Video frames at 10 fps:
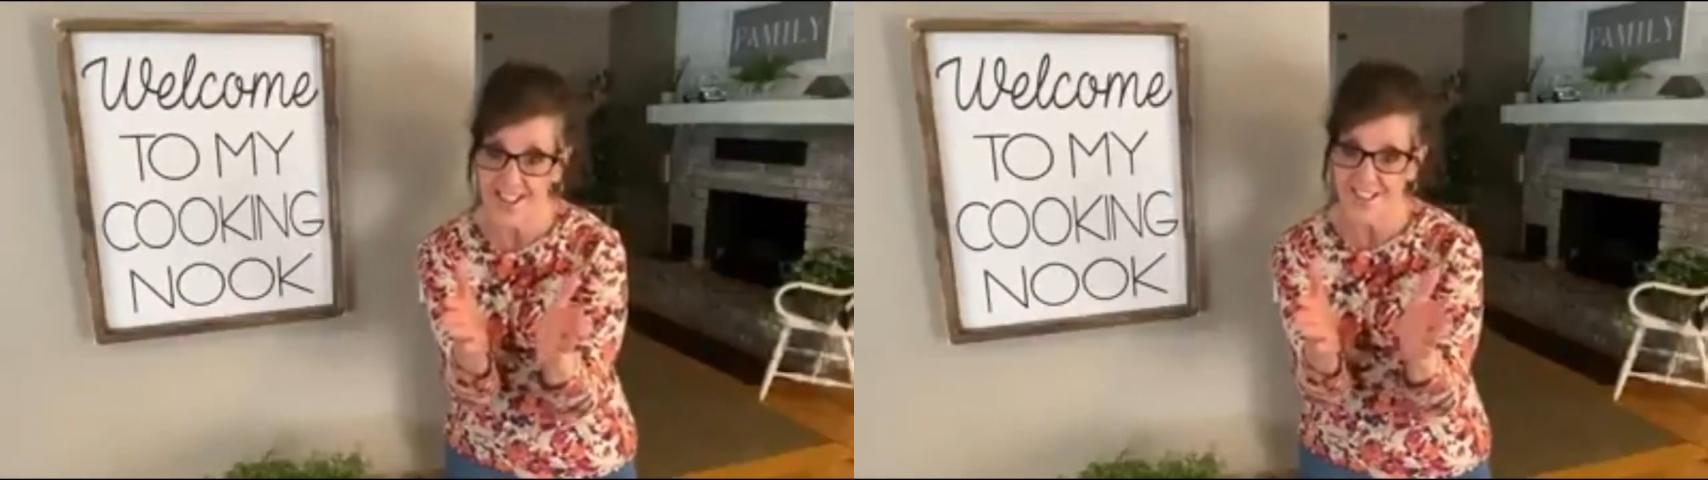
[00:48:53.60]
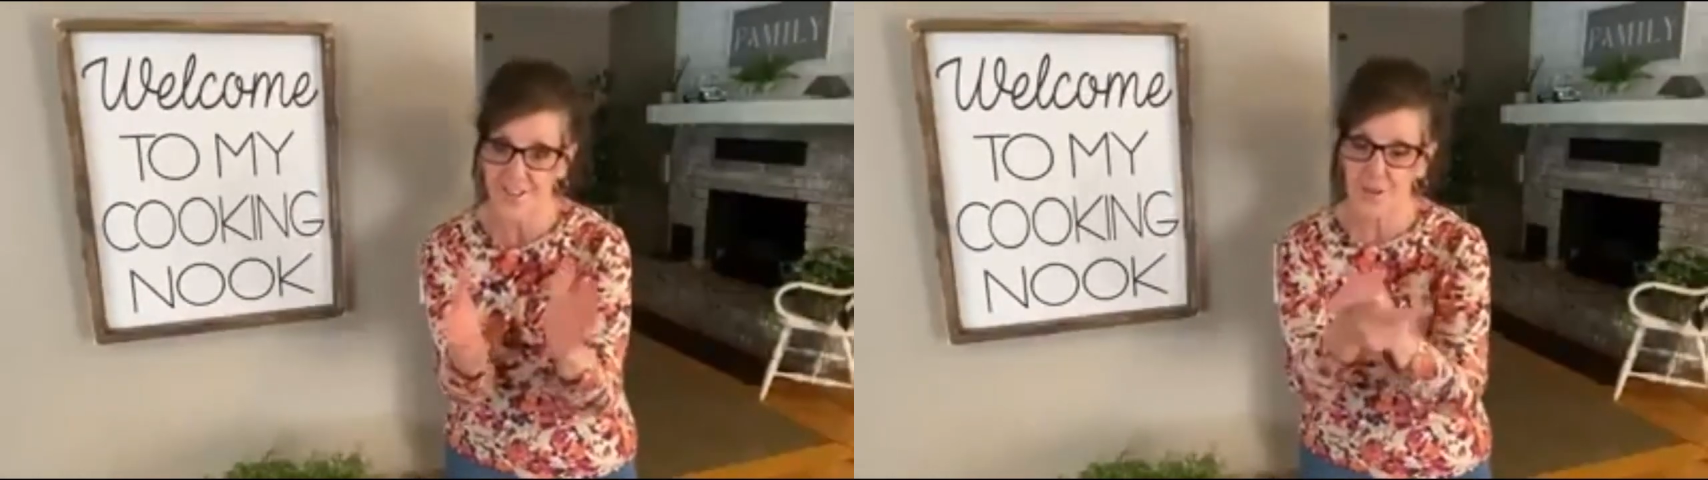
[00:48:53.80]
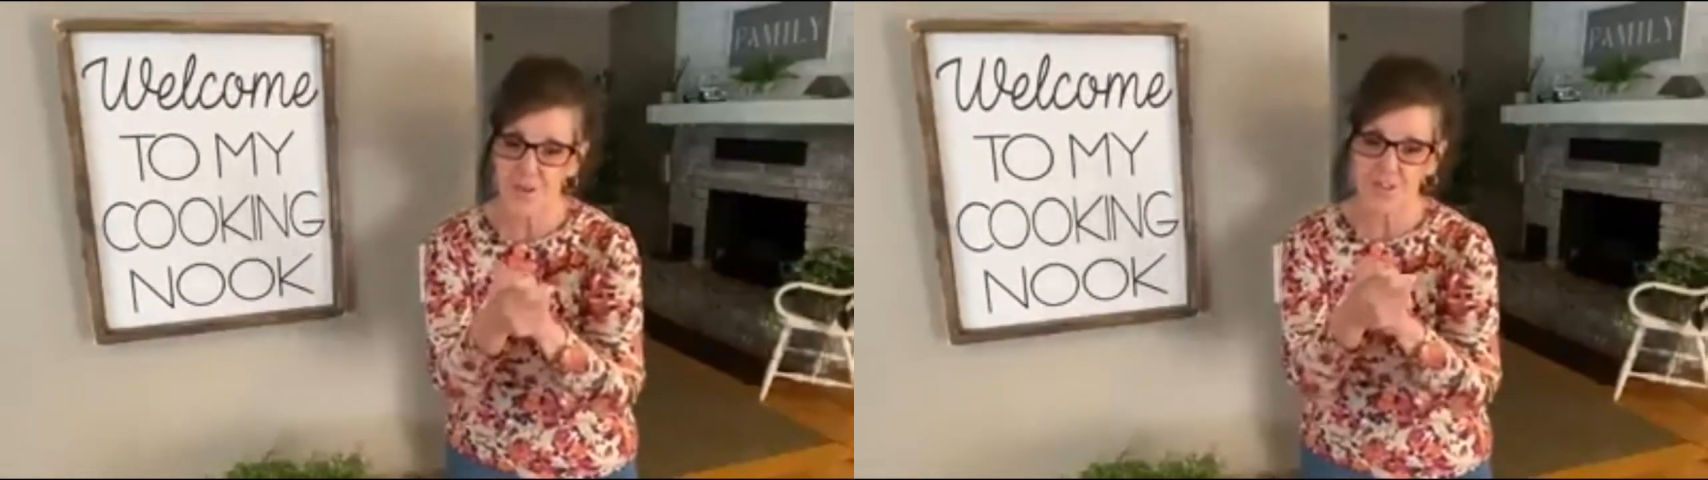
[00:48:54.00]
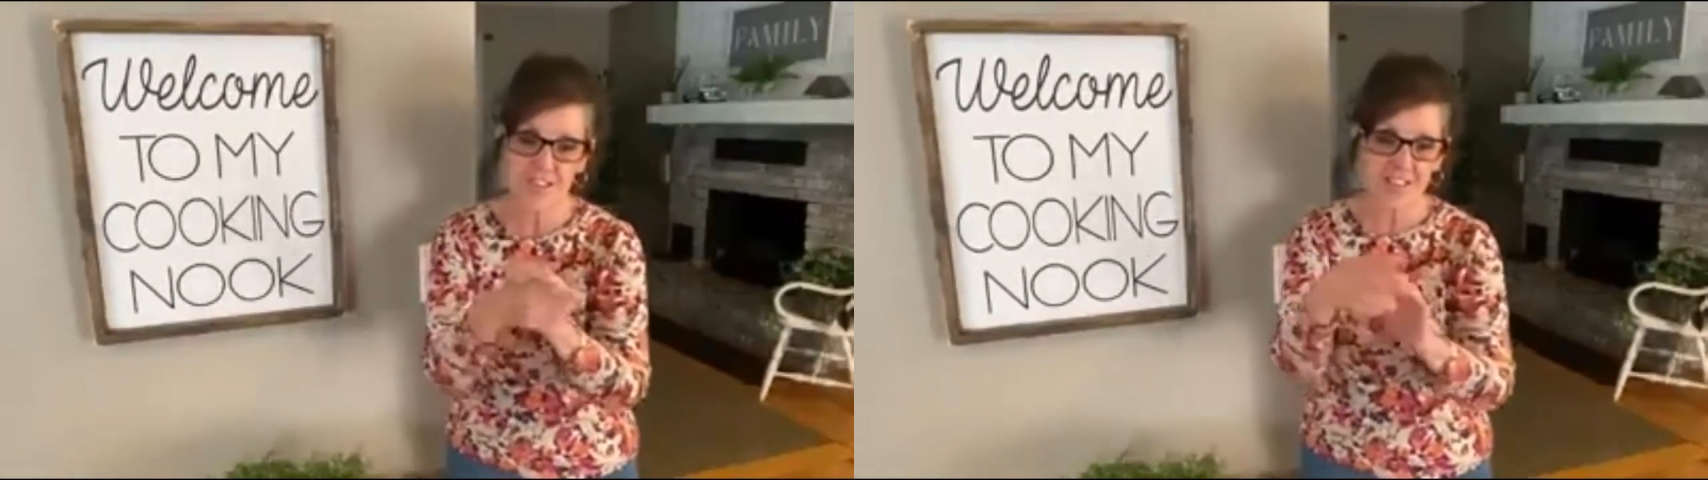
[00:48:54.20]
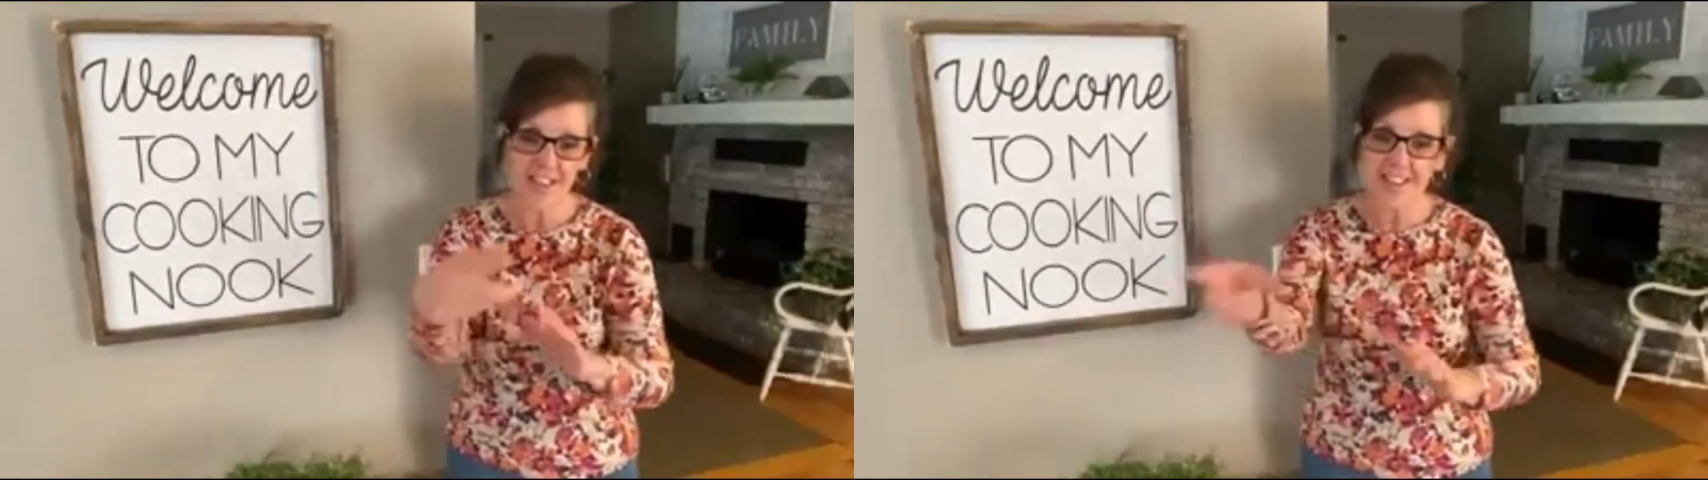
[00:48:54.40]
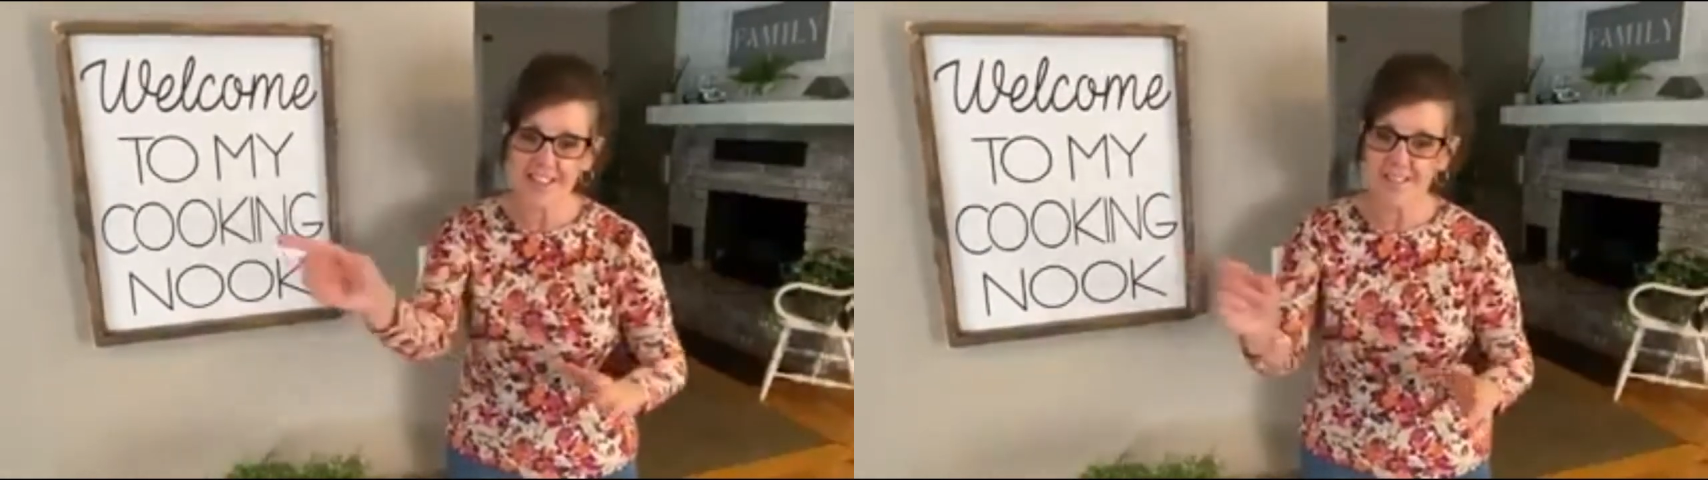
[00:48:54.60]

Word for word: So just like and